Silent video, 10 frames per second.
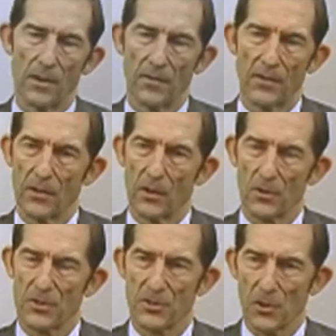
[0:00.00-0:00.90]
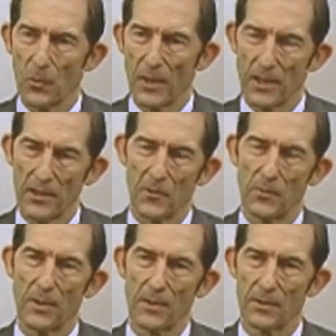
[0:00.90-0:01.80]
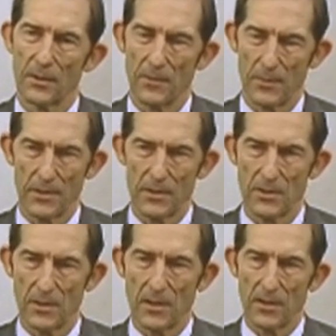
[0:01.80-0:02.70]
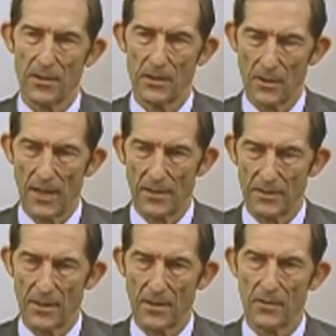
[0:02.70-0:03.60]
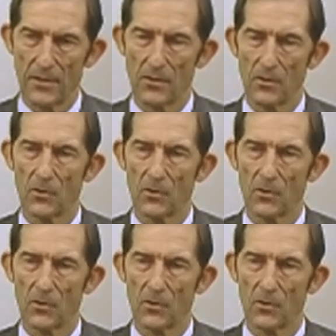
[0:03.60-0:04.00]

There are so many independent companies that are out there that are